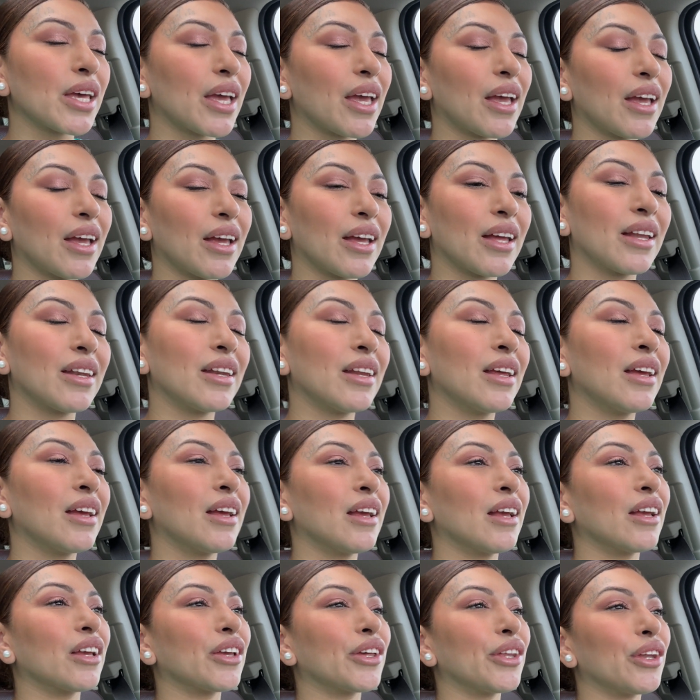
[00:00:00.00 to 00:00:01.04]
And,
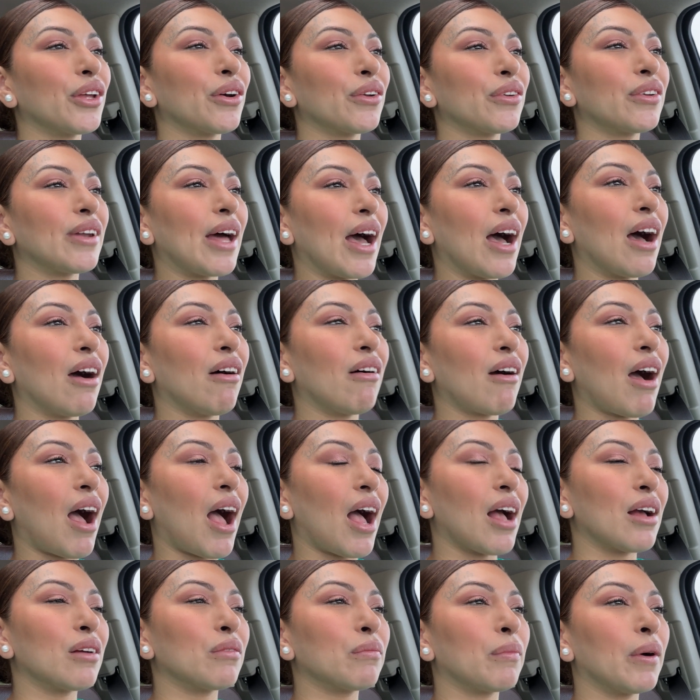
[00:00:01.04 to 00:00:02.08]
you know, now
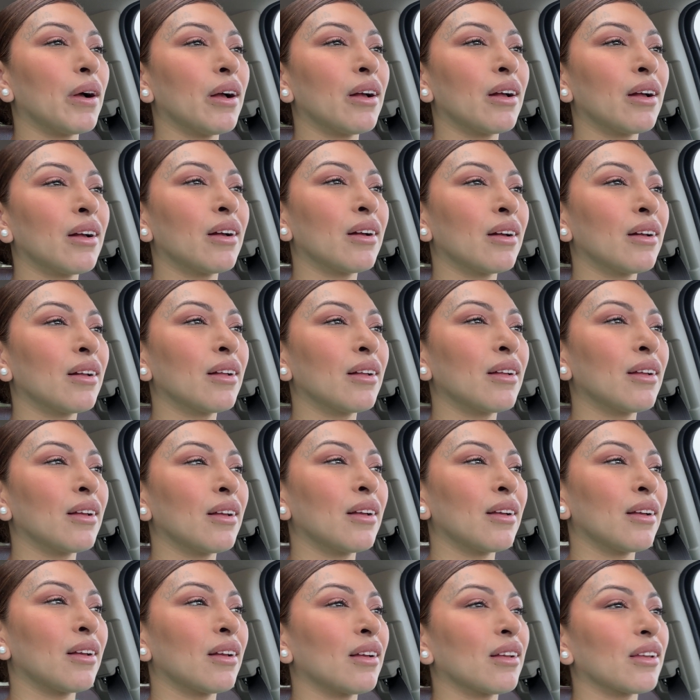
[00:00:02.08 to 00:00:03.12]

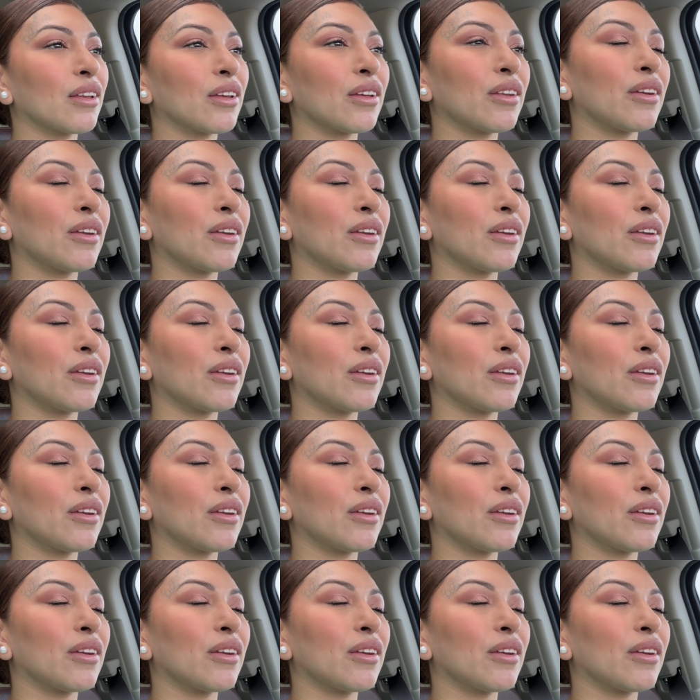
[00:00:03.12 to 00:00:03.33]
I'm,